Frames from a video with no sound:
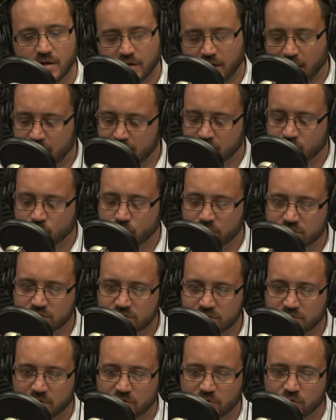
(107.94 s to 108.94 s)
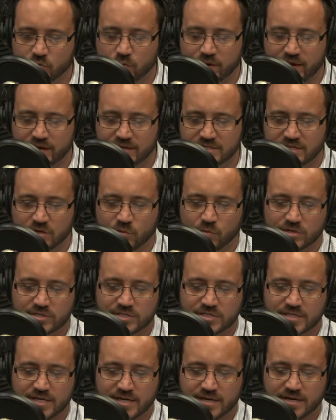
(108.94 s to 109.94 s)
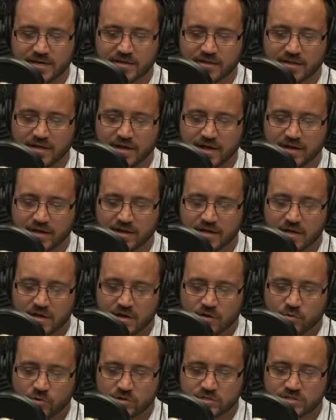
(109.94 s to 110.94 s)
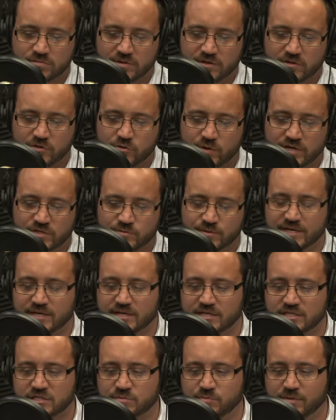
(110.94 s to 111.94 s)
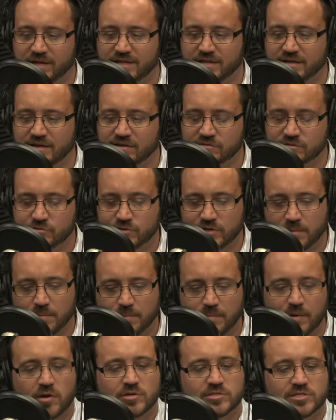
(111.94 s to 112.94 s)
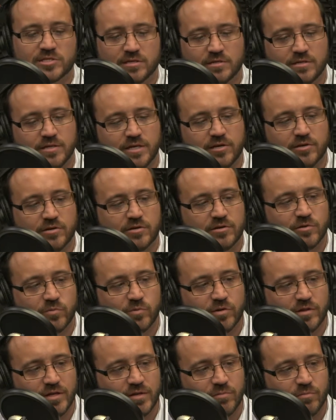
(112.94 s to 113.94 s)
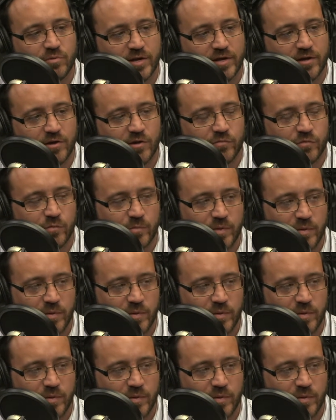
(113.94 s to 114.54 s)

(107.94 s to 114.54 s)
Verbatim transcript: Got it. What are some other ways that we're seeing, like, what are some other ways we can explain the difference between a boss and a leader to really bring it home for